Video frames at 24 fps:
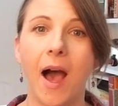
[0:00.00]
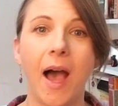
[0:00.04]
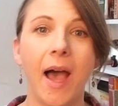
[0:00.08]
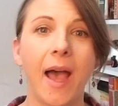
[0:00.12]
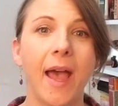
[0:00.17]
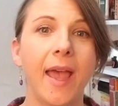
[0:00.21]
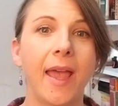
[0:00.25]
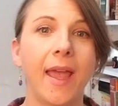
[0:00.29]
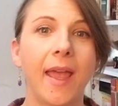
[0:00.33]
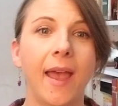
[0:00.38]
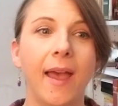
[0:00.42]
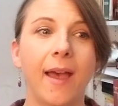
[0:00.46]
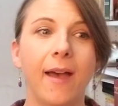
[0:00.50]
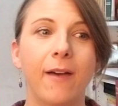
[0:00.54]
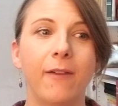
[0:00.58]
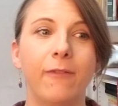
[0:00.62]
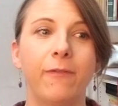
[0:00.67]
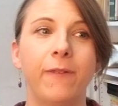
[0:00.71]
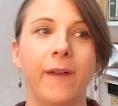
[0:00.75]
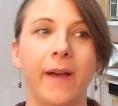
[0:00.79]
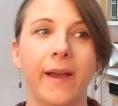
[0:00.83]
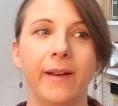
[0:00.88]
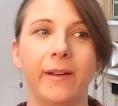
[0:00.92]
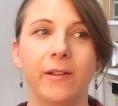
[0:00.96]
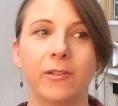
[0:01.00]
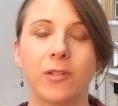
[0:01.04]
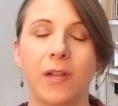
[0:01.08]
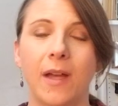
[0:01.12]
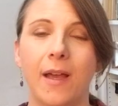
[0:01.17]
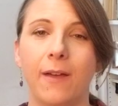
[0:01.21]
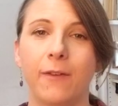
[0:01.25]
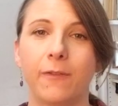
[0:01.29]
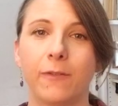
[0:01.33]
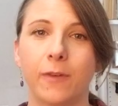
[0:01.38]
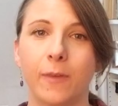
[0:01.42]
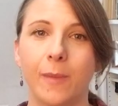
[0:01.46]
I have final
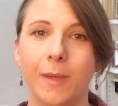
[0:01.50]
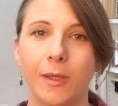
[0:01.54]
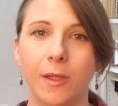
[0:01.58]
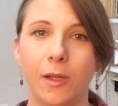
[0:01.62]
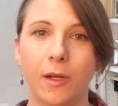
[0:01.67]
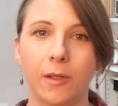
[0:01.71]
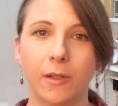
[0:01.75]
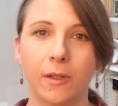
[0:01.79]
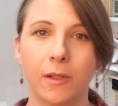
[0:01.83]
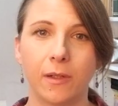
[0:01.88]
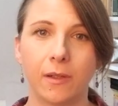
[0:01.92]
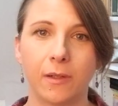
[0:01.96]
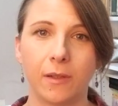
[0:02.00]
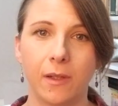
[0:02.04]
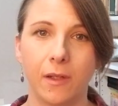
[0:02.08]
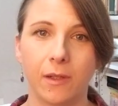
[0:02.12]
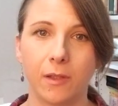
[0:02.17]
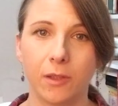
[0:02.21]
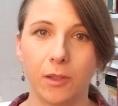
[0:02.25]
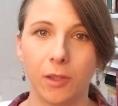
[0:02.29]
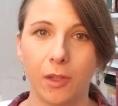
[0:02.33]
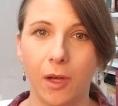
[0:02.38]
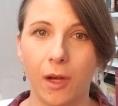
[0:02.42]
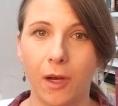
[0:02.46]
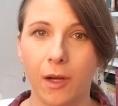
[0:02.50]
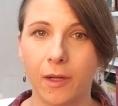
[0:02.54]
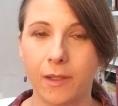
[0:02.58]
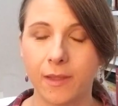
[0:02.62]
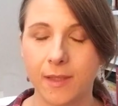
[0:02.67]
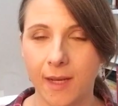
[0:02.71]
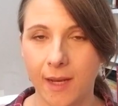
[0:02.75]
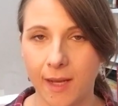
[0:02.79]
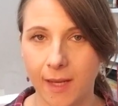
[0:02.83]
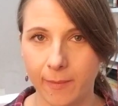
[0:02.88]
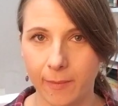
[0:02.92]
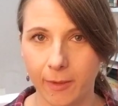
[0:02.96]
draft from a long, long, long,
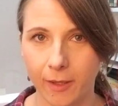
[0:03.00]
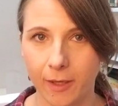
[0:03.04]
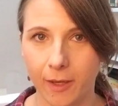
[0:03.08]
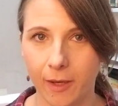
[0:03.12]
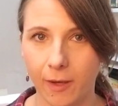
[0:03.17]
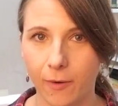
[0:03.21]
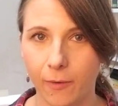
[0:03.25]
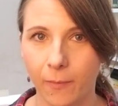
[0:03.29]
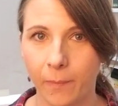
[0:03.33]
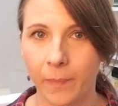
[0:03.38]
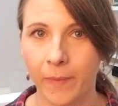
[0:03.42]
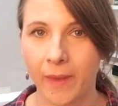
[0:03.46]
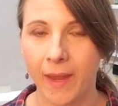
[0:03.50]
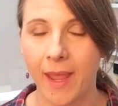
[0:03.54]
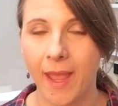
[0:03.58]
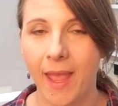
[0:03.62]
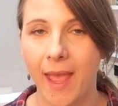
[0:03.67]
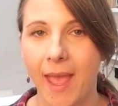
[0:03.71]
long time ago.